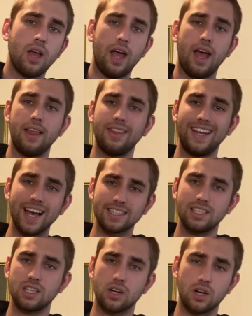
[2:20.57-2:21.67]
And the next
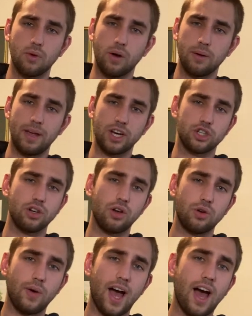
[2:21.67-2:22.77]
thing you're gonna wanna make sure though
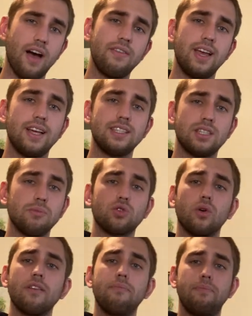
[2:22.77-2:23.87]
you have is some
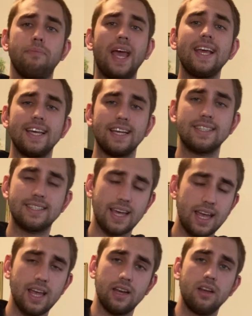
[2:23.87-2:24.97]
sort of baking
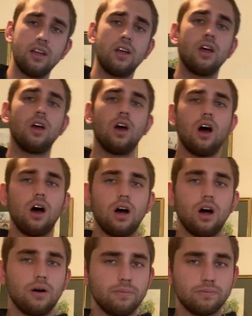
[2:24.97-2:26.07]
tin
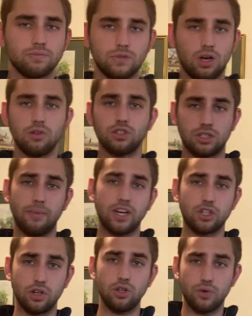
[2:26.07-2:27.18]
um, you know, just to make
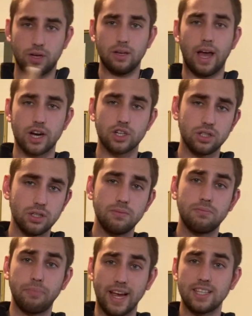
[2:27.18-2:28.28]
sure you can actually
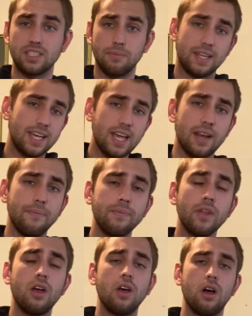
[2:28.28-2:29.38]
bake something in.
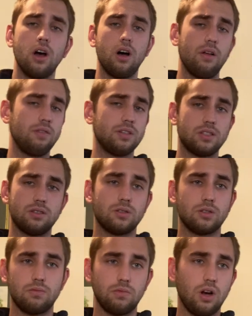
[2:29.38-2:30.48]
Uh, this is,
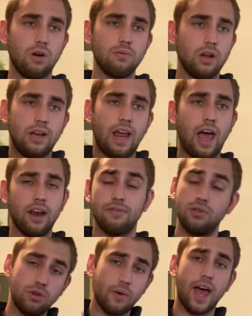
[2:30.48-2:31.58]
you know, and, and if you
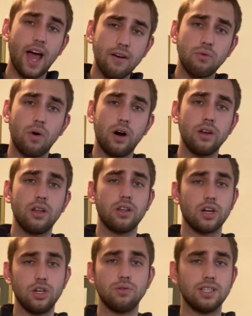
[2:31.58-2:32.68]
don't have one, the
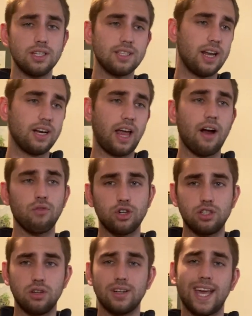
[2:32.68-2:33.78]
good news is that an average
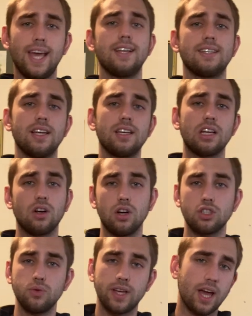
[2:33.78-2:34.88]
little cake tin can cost
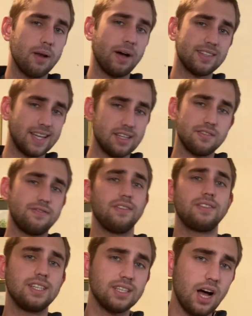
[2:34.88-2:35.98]
you, again, about 10 to
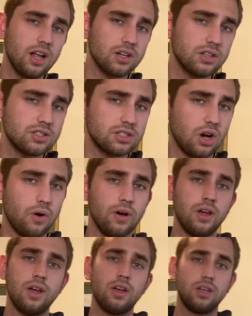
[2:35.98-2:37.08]
$15. So,
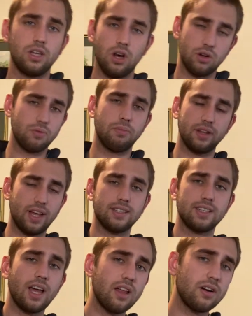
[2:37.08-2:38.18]
you know, you put that
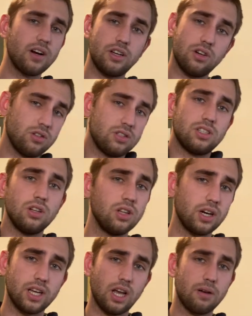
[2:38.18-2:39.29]
together and you're still
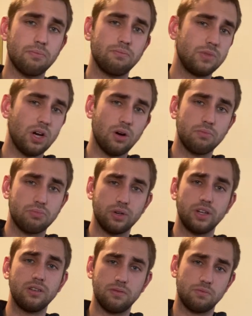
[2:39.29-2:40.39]
looking at a, you know,
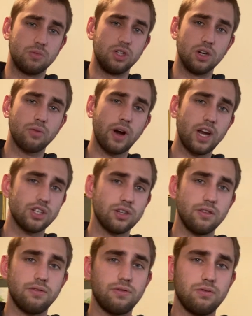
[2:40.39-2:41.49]
pretty good range
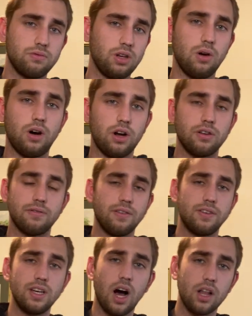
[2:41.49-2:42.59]
of, you know, under
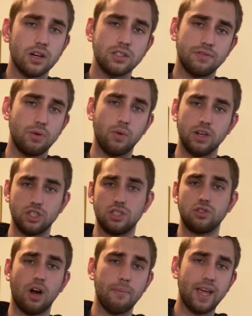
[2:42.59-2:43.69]
$50 if you want to just
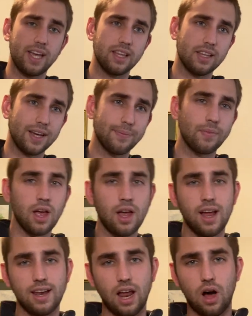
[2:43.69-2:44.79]
try baking thing.
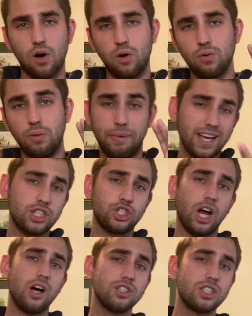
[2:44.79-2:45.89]
Now, the biggest
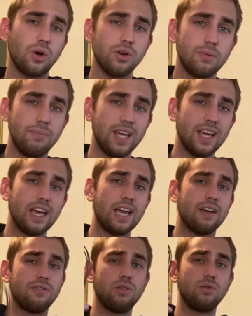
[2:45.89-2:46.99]
challenge is going to be
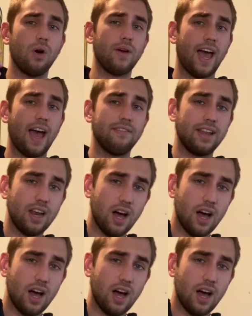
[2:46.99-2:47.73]
if you don't have an